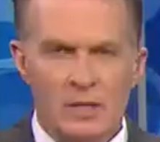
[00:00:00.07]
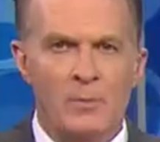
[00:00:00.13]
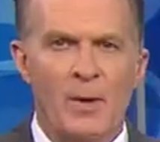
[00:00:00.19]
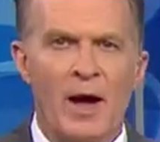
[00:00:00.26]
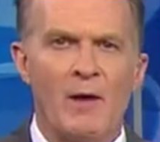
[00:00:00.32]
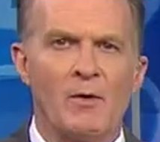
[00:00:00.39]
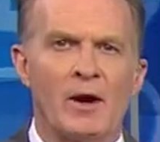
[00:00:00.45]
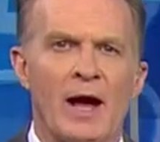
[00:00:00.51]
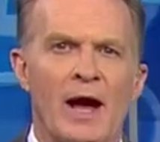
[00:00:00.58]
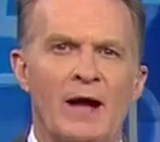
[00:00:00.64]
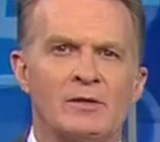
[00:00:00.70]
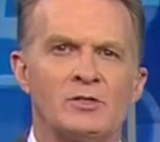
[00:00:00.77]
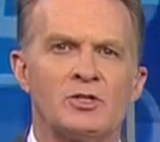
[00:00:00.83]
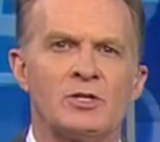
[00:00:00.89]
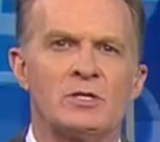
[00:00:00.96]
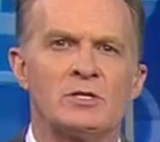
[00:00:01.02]
The power
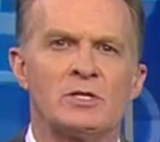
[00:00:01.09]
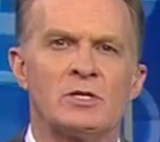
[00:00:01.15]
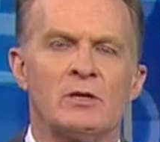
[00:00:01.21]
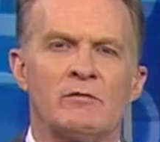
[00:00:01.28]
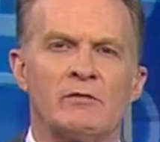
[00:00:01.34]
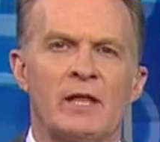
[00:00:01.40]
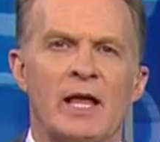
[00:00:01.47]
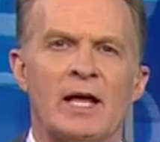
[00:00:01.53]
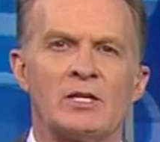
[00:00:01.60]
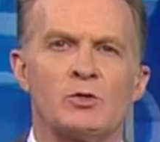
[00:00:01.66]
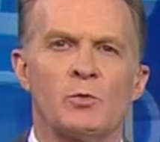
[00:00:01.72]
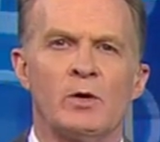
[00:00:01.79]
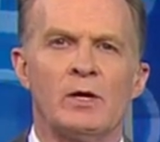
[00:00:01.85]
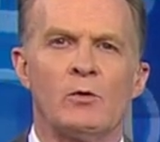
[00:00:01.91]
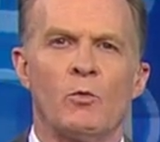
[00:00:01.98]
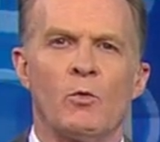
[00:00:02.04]
outages of last
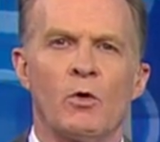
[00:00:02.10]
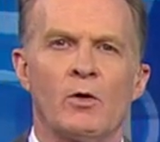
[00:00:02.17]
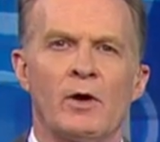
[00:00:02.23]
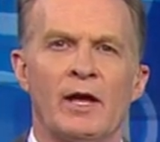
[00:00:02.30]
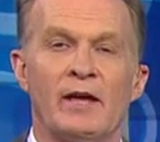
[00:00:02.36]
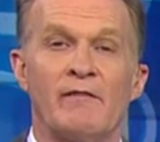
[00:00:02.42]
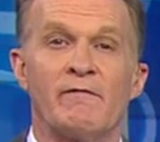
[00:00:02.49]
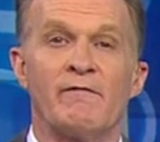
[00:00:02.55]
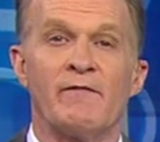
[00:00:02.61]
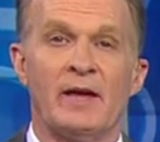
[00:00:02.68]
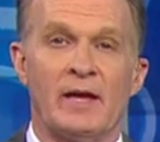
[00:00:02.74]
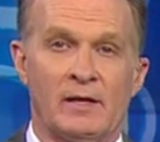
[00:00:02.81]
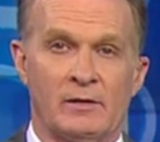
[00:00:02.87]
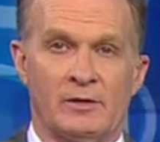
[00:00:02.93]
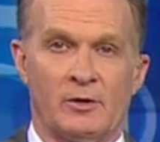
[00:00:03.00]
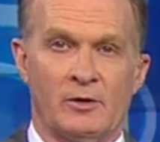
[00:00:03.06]
week were a
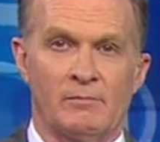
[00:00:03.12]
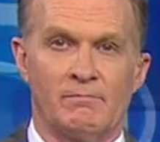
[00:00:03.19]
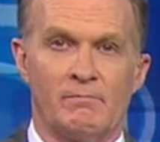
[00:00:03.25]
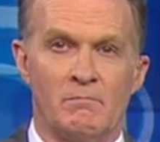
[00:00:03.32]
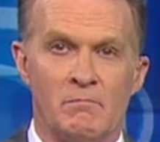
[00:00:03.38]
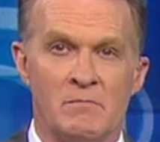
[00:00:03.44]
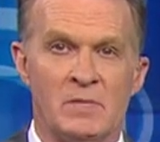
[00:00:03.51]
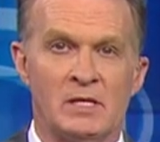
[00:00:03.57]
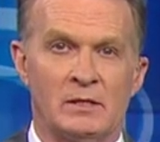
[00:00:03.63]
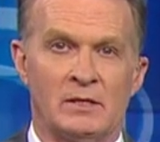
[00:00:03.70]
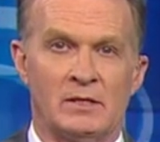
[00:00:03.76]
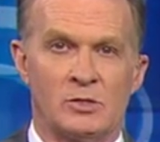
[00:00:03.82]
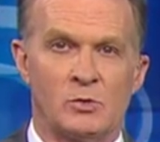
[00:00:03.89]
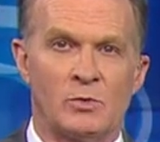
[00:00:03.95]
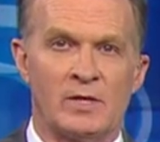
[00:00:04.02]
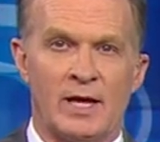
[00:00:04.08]
failure.
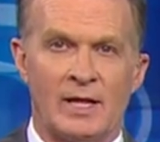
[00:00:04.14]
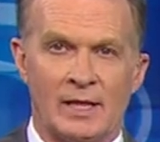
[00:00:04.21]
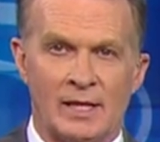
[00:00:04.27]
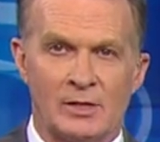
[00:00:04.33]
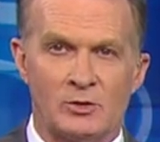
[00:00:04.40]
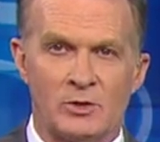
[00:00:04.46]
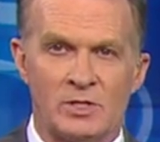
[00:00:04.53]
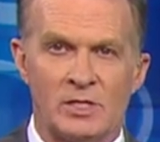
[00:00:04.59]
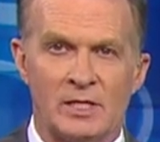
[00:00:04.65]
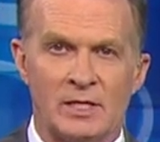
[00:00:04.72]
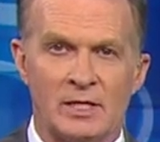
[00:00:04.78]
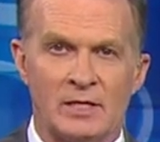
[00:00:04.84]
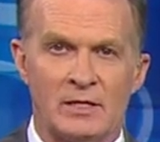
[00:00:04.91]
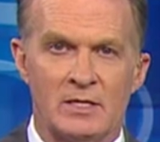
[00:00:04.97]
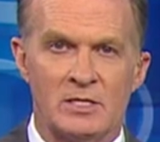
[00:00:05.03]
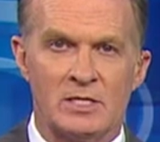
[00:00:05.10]
Millions without electricity
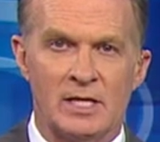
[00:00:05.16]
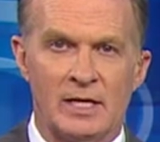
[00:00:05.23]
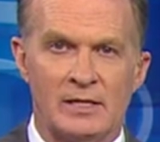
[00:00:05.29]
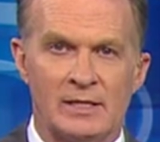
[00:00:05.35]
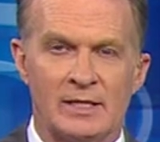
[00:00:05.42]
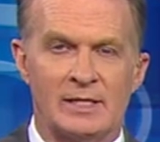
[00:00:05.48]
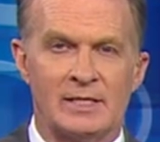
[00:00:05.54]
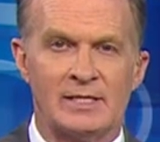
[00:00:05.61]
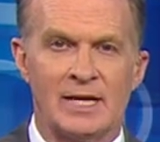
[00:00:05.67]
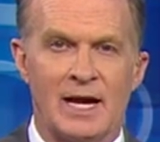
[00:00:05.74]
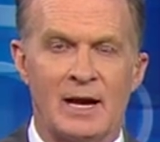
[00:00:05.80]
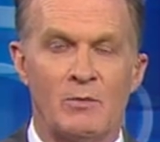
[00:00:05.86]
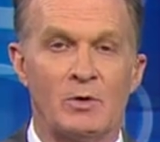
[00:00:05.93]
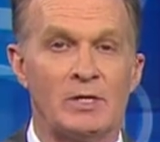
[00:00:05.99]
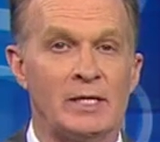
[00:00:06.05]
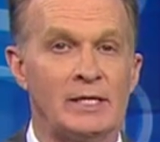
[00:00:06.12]
in this state at a
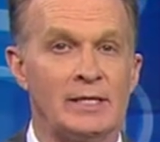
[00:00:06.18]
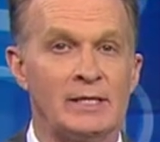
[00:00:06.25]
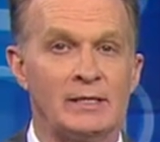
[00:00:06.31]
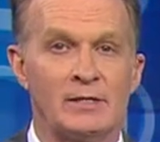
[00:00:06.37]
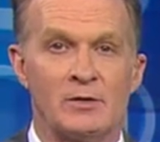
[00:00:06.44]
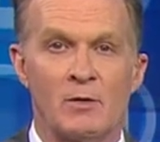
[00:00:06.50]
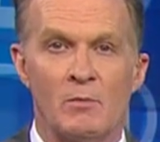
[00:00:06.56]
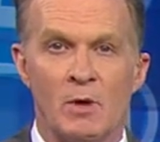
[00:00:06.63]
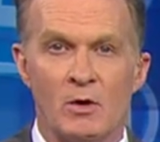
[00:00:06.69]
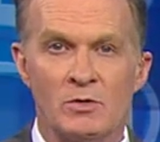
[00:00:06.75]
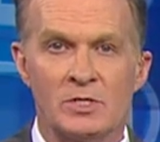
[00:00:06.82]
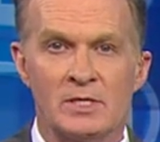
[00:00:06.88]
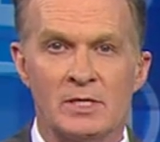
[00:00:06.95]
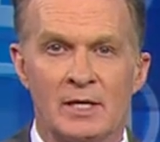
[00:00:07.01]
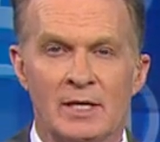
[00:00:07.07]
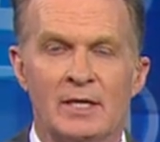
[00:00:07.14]
time when they needed it the
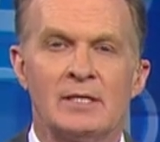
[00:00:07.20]
most.